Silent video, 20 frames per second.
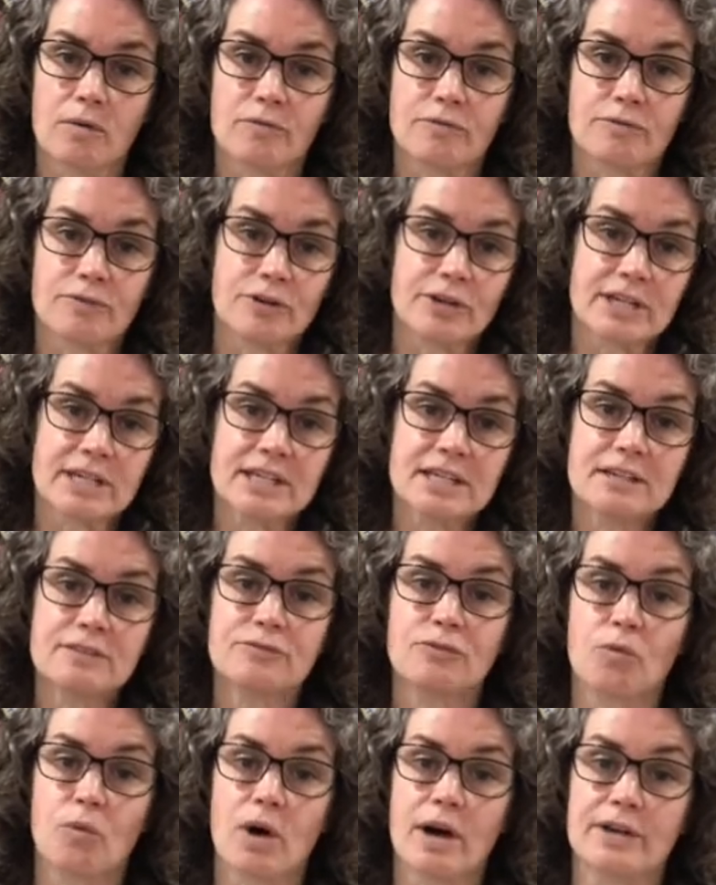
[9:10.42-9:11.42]
for Eve,
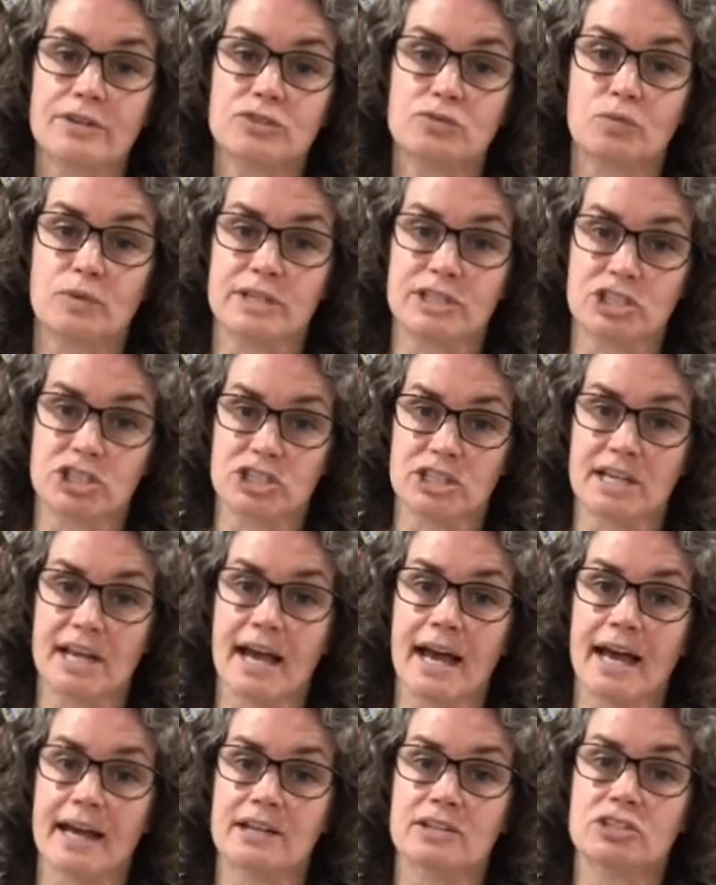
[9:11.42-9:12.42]
was when she
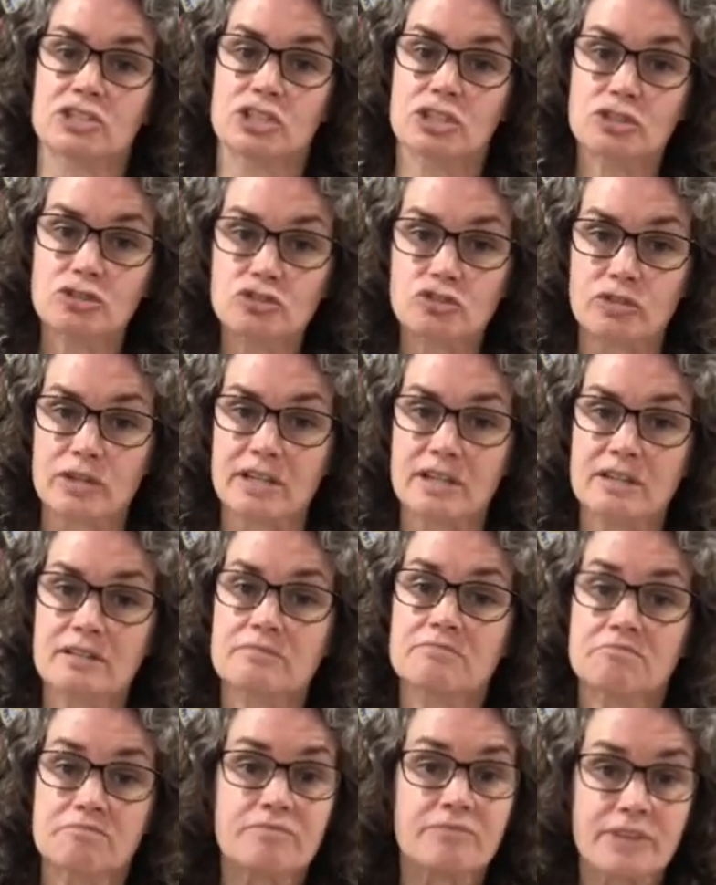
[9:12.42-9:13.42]
had children,
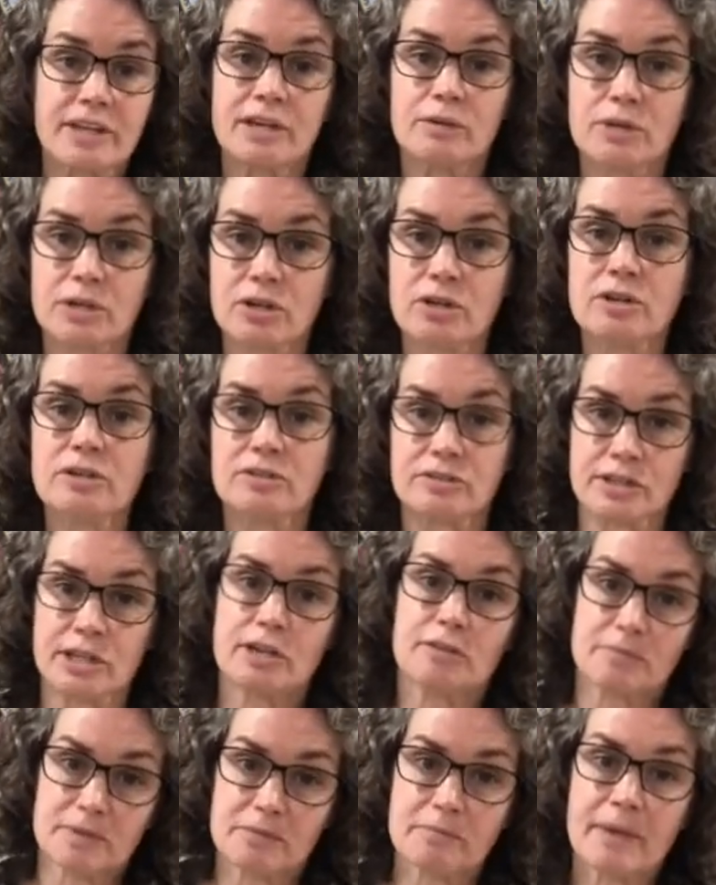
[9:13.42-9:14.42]
it would hurt. There
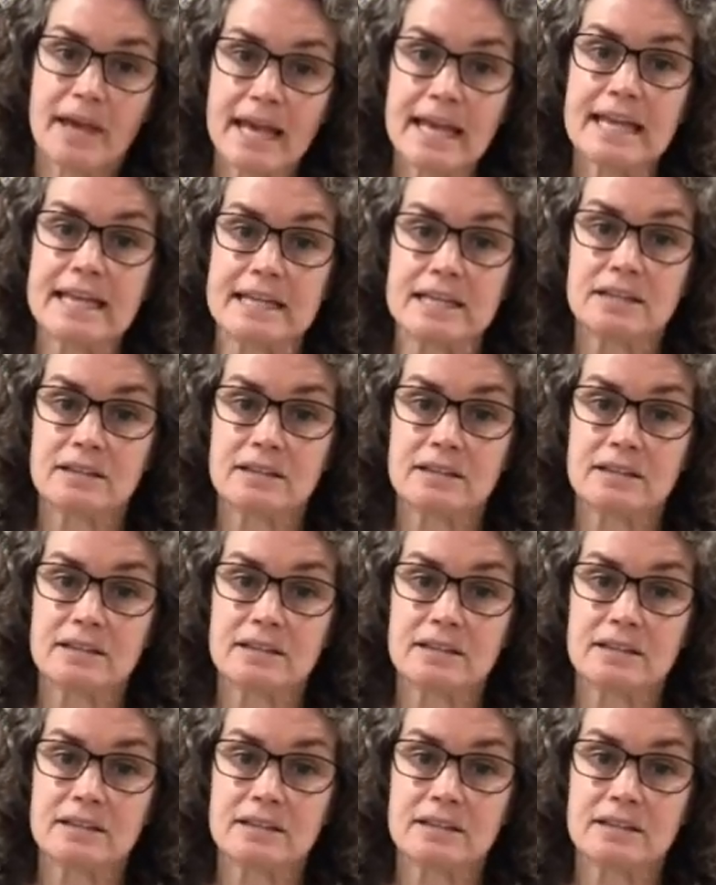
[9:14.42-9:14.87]
would be pain.